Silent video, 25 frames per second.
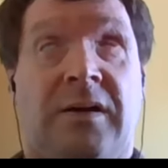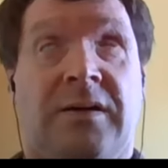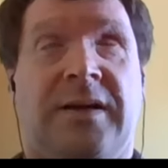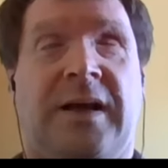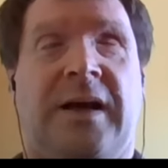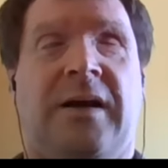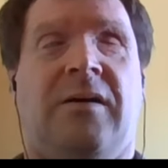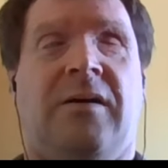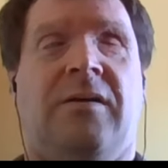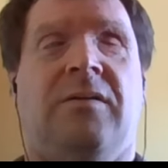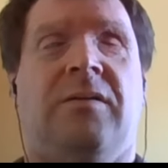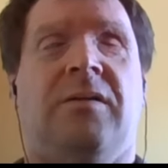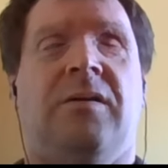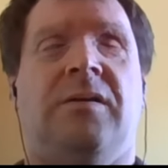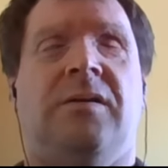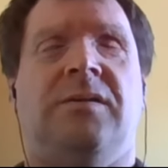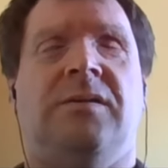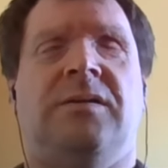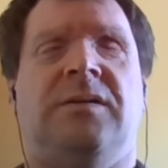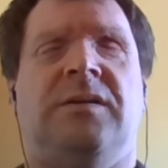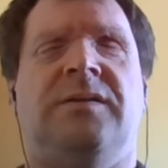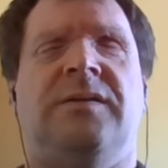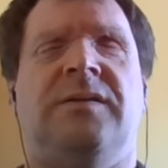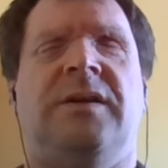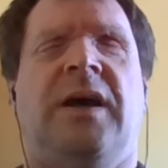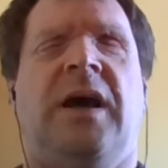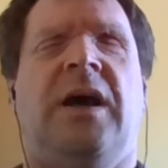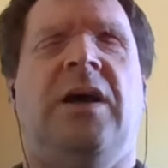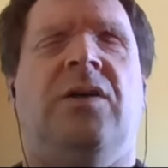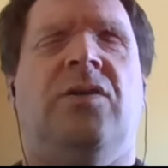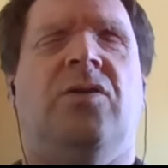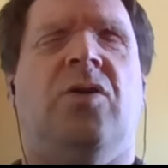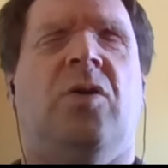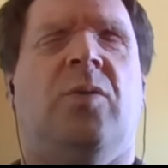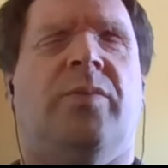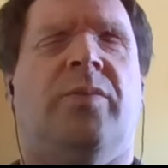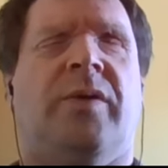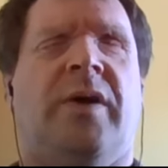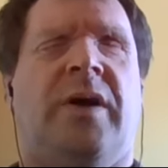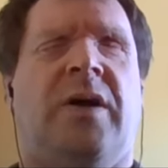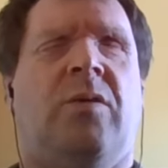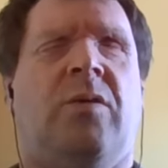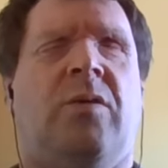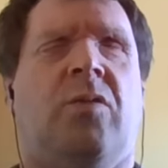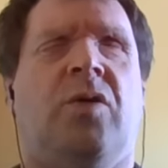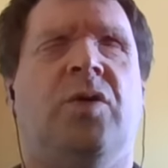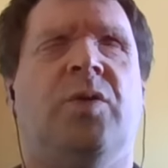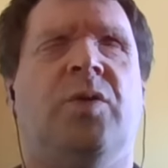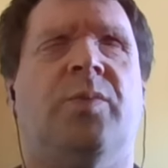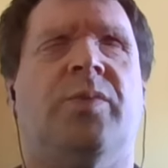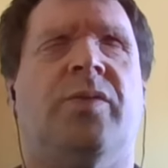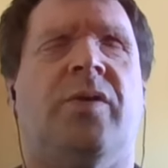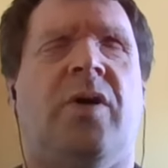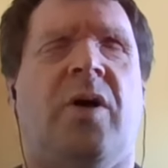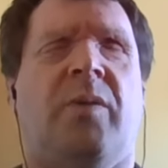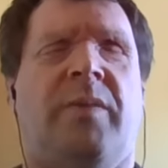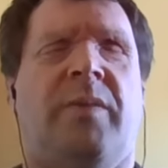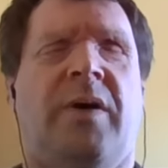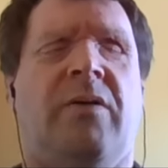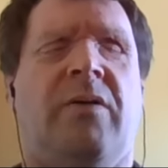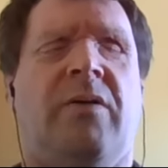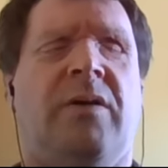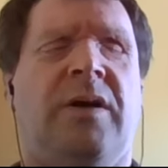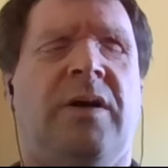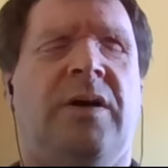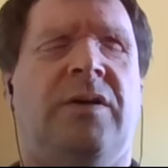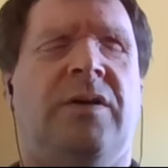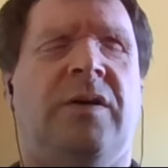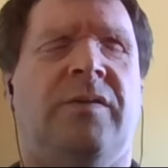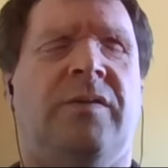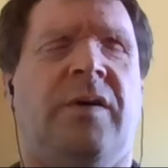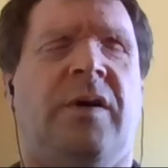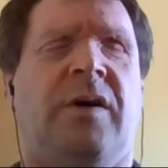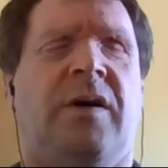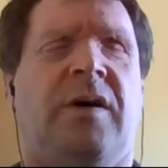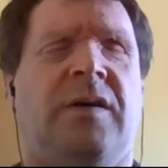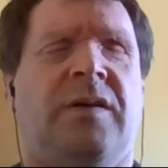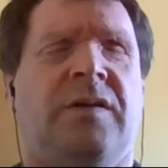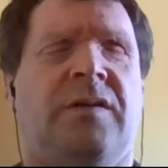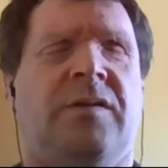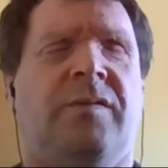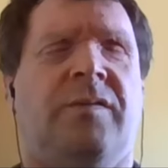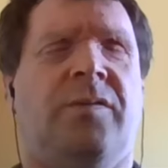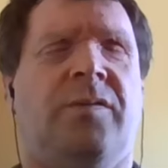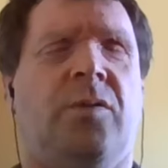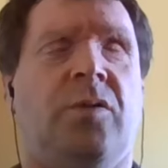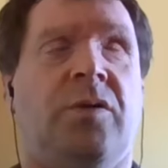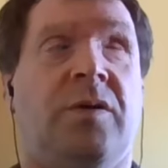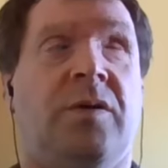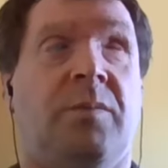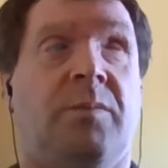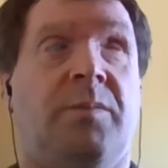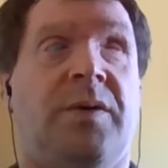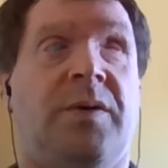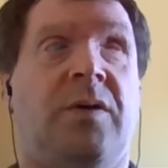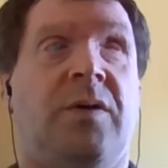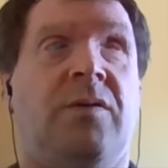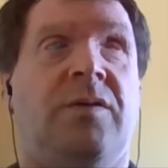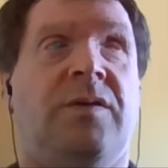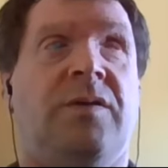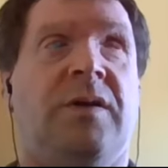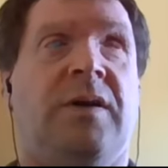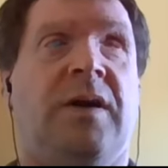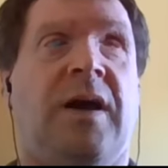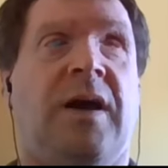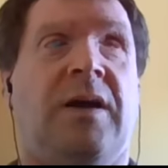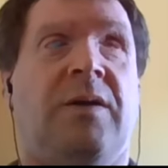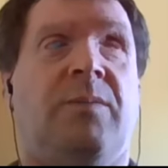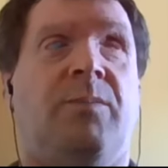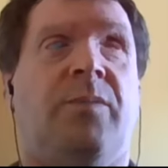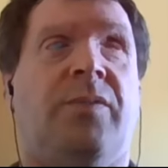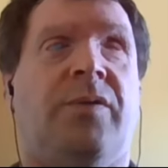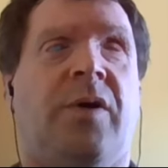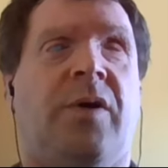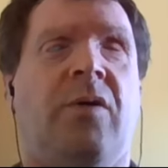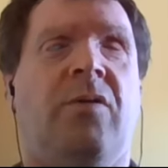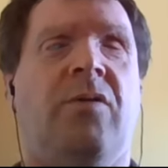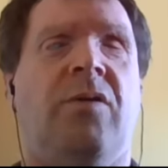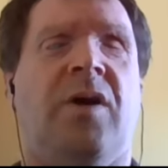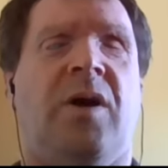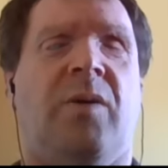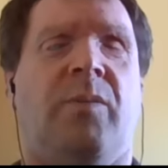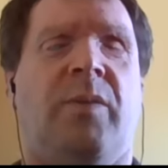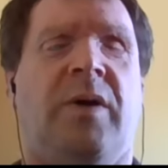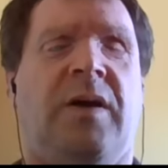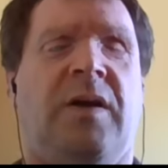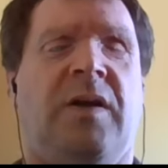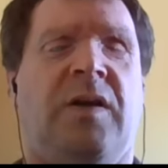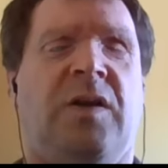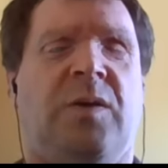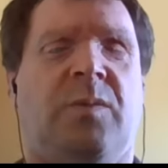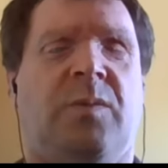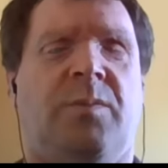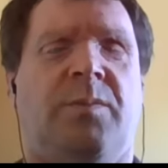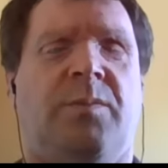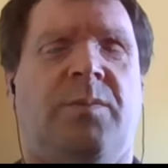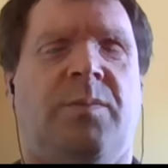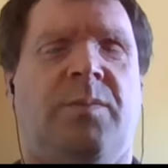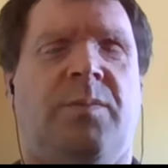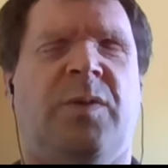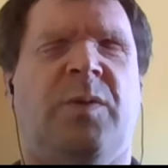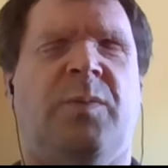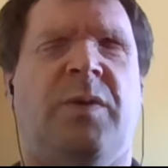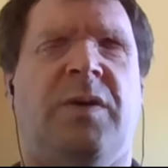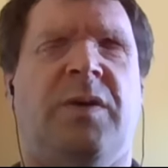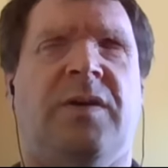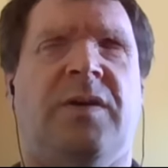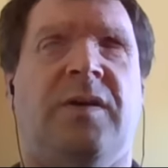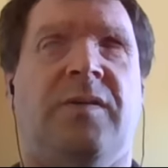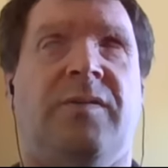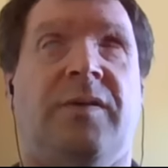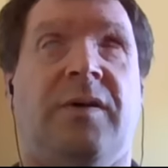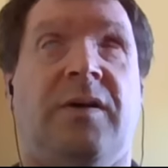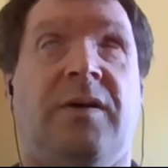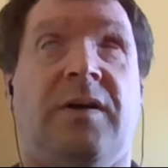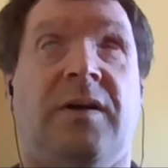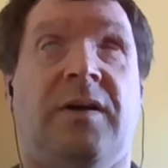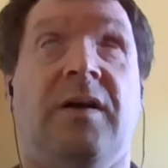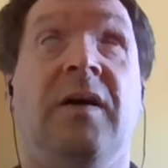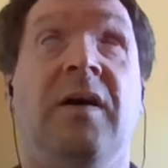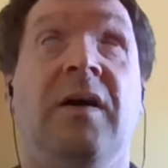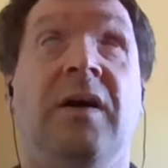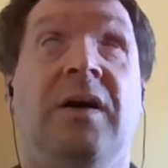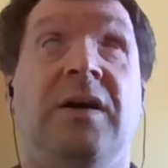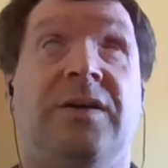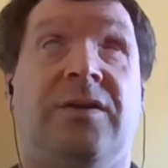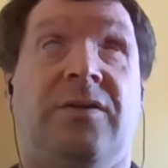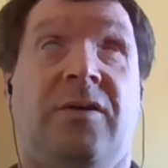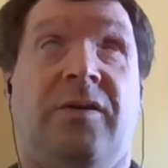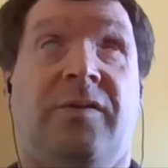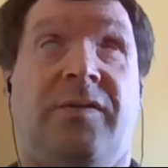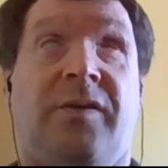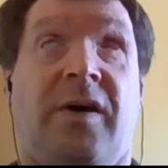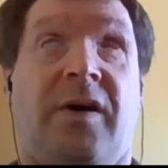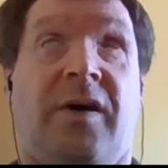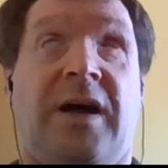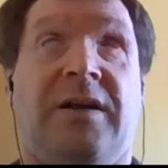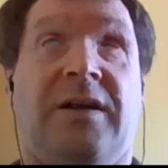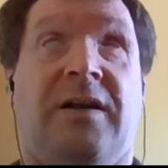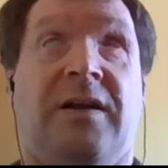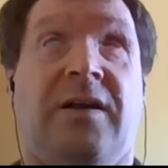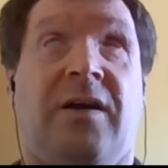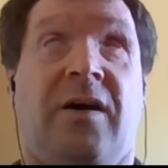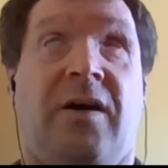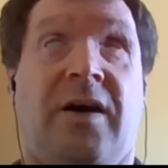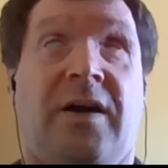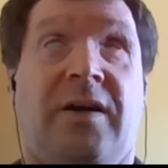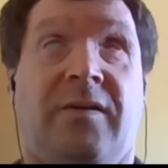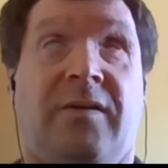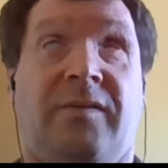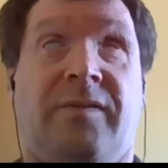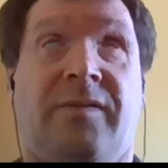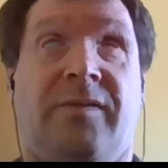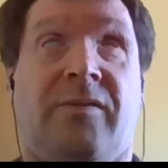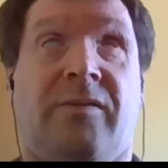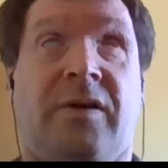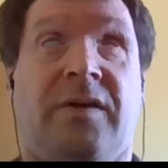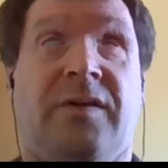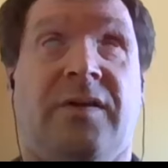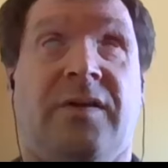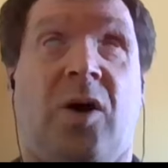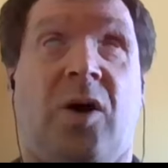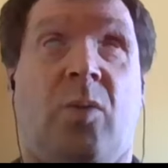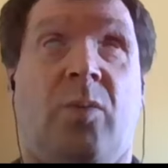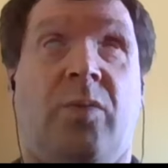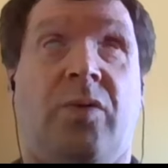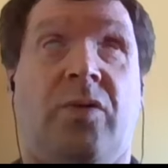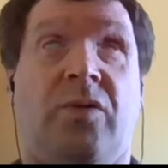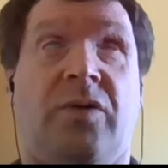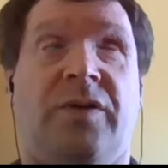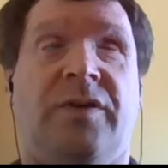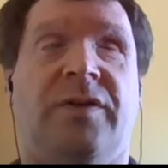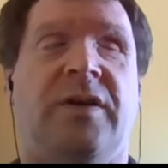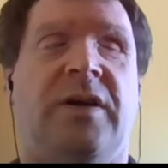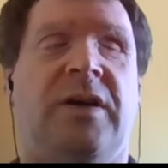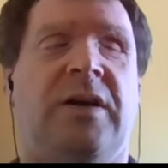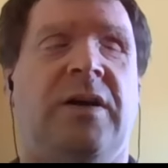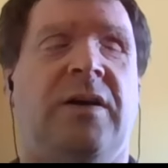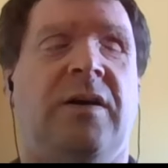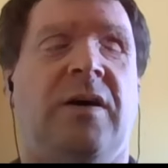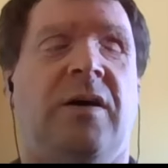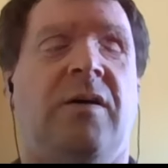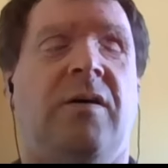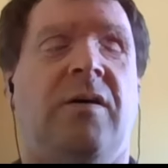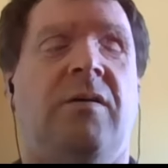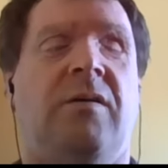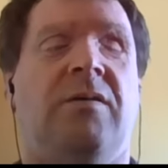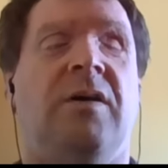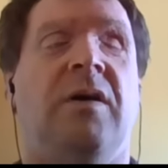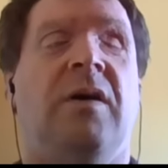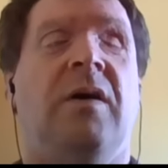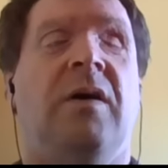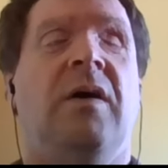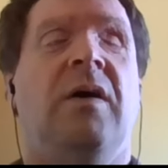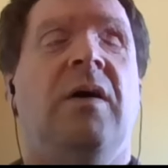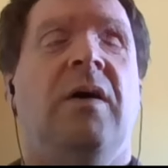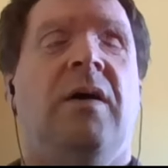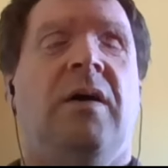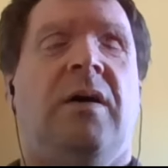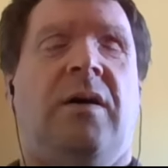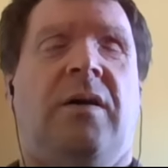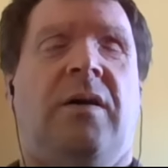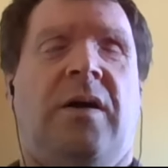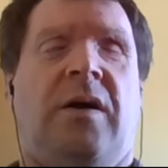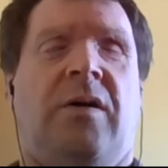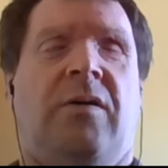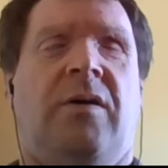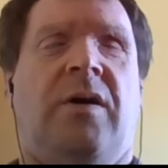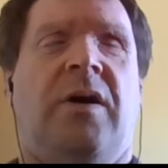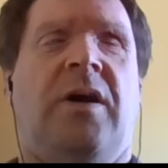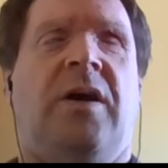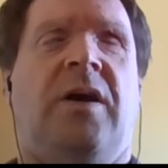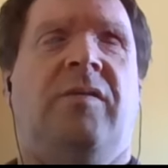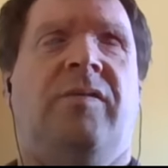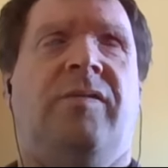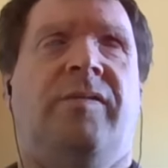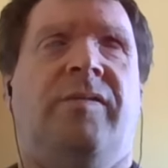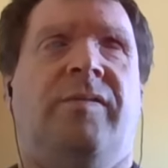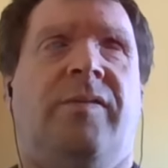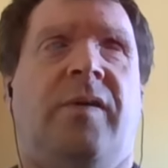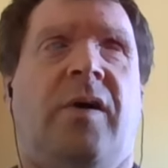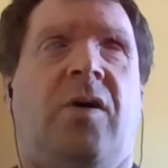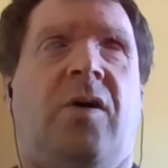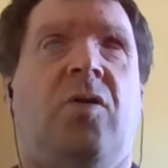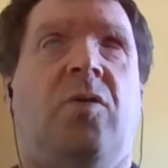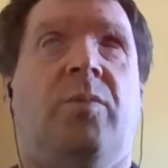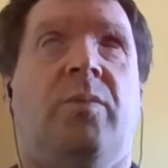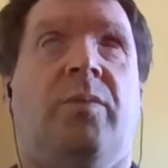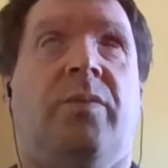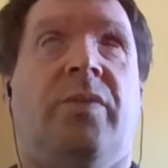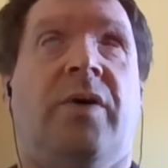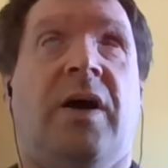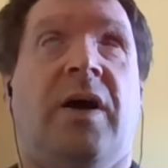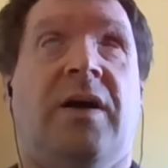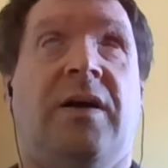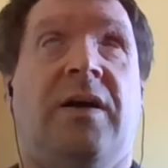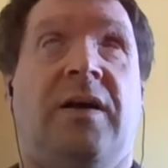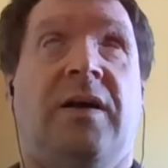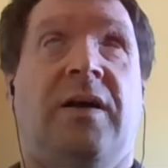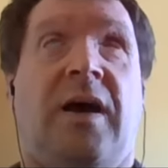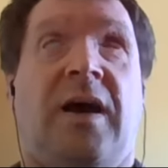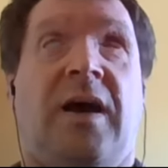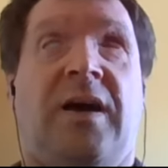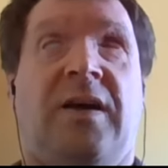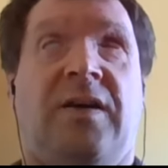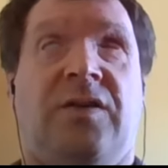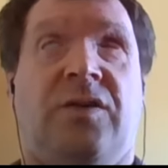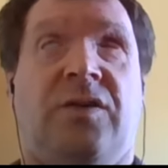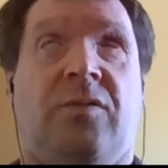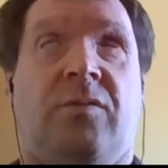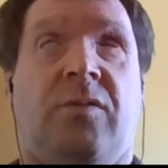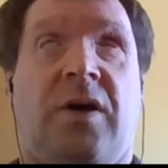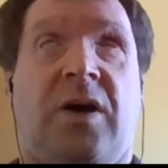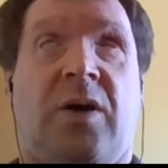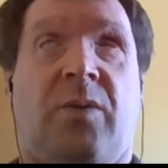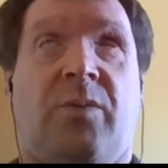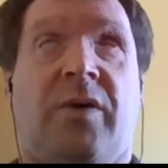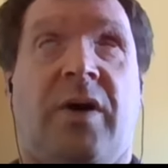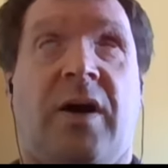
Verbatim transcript: Now, the 8 dot braille was primarily devised for computing and programming specifically. So if I had a line of, for example, C code, you know, if open bracket A square